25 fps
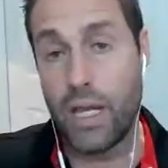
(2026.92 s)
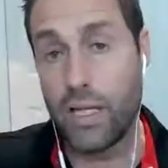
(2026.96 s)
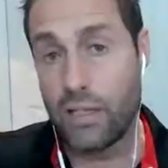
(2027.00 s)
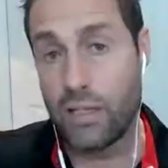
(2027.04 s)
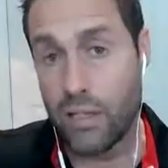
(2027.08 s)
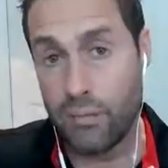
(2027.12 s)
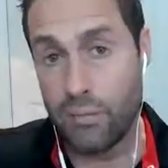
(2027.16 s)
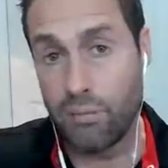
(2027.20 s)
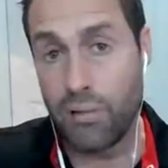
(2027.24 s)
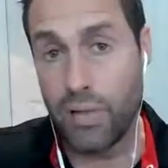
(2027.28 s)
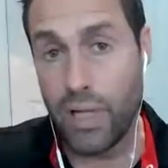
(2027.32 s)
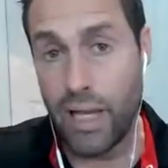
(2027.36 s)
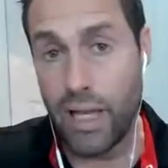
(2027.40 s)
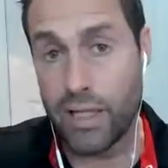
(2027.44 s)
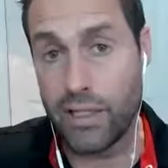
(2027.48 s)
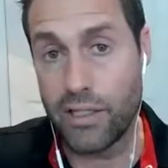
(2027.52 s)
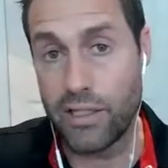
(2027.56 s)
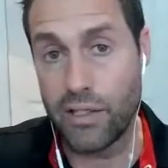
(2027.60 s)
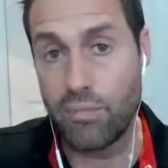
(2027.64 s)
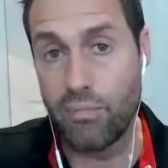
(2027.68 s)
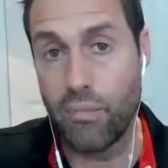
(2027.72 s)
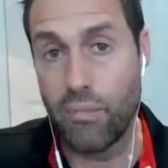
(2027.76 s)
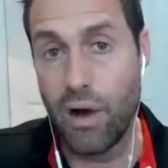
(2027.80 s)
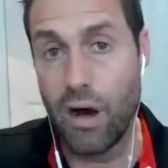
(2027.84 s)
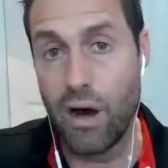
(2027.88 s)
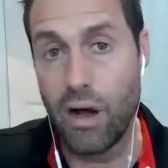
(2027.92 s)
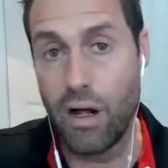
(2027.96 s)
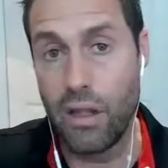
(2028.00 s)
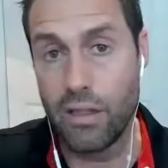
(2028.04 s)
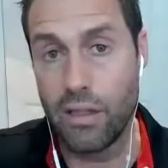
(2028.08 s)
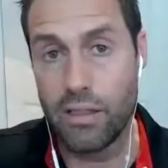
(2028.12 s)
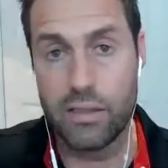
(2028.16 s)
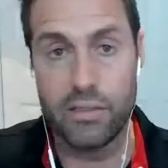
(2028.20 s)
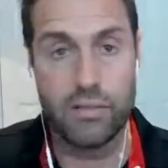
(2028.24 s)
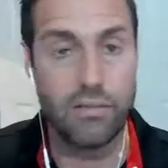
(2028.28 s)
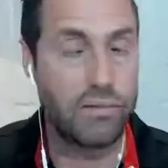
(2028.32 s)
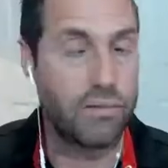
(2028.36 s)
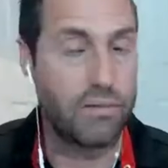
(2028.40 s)
play small
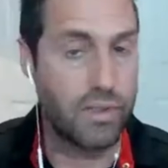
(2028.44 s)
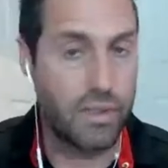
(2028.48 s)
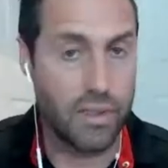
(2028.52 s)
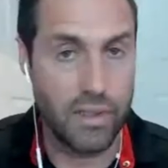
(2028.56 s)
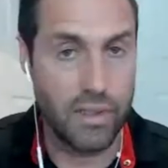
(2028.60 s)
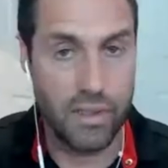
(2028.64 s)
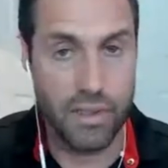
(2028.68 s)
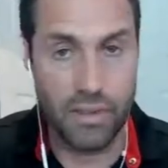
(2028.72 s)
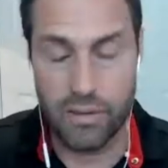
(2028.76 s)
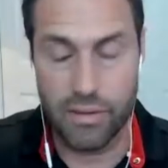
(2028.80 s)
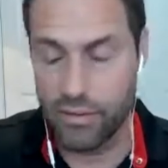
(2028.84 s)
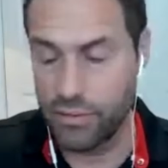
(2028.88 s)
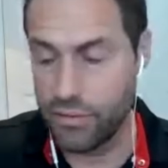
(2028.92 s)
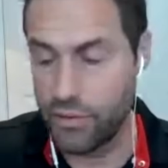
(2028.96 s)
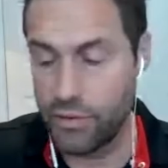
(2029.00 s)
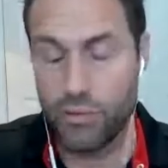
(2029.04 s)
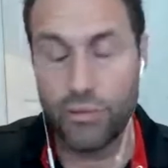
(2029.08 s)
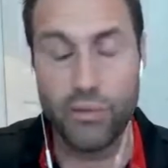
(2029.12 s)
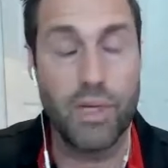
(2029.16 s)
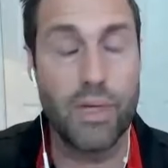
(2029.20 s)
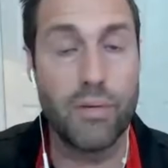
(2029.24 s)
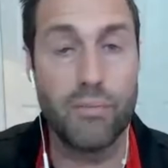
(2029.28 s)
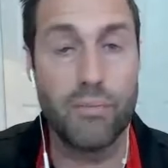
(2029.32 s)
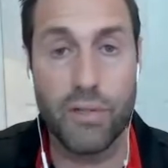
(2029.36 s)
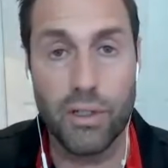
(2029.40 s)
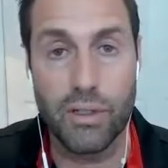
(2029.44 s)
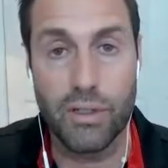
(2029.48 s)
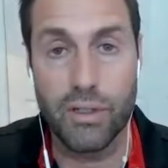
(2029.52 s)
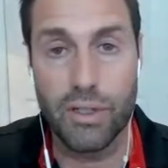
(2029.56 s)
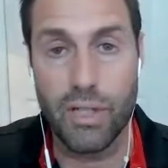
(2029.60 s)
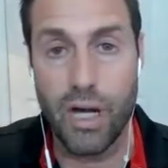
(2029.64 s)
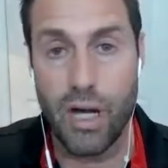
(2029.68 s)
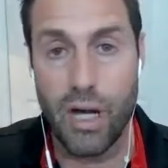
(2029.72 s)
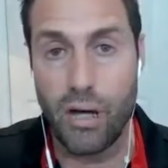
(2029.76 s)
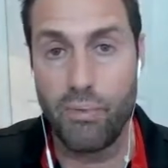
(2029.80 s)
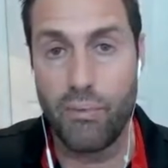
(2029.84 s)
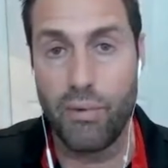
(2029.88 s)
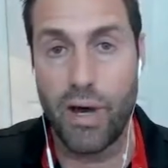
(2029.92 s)
and trim your
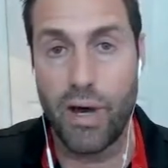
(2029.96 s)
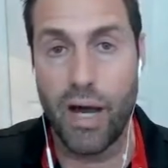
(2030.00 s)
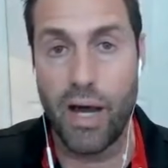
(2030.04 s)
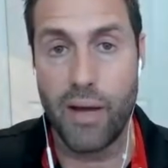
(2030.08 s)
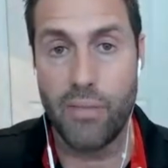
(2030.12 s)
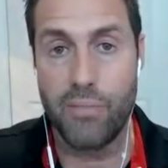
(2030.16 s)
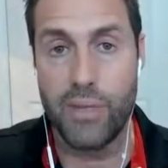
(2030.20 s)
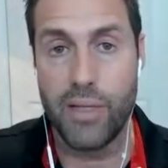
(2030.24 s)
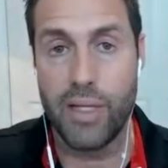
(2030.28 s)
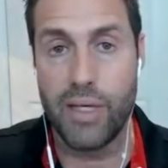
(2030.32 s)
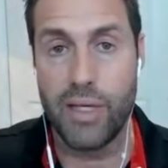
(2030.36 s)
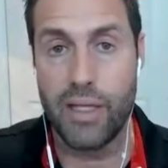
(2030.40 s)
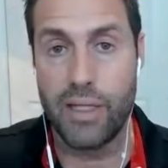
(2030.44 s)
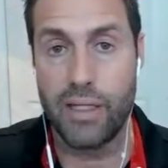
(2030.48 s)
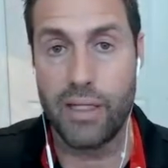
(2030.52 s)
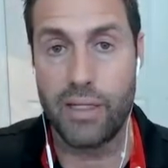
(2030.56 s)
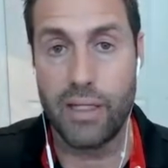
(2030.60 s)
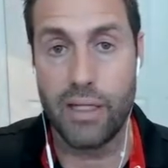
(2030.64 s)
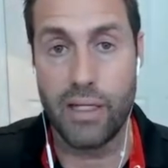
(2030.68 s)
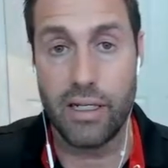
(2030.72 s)
tall poppy and